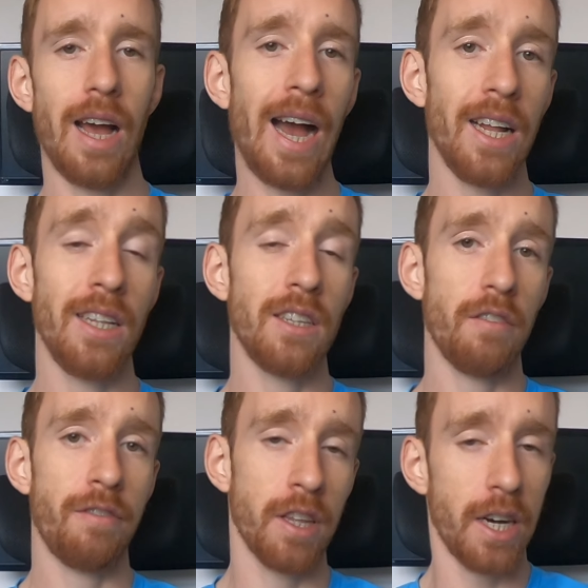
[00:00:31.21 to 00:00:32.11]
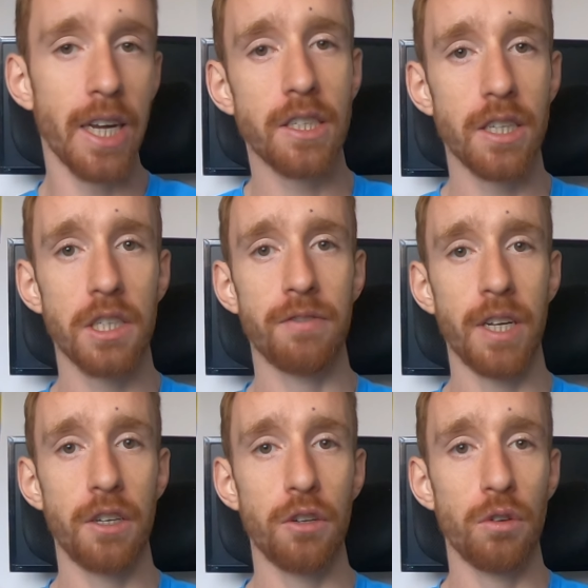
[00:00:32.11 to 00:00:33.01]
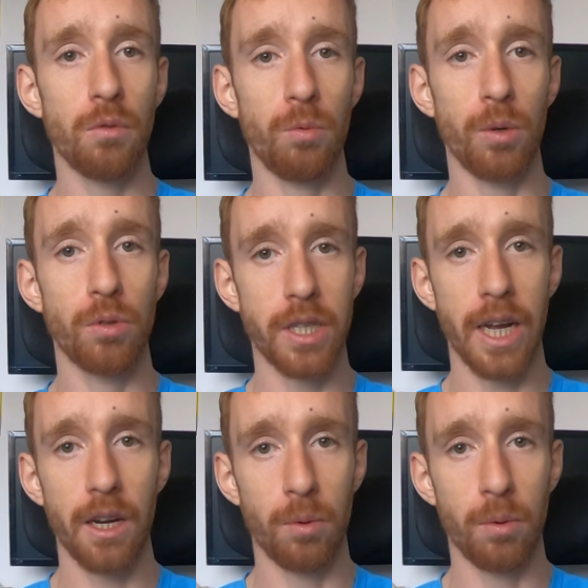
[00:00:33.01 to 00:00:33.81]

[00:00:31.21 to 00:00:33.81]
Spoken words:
and for the rest of this video we'll stick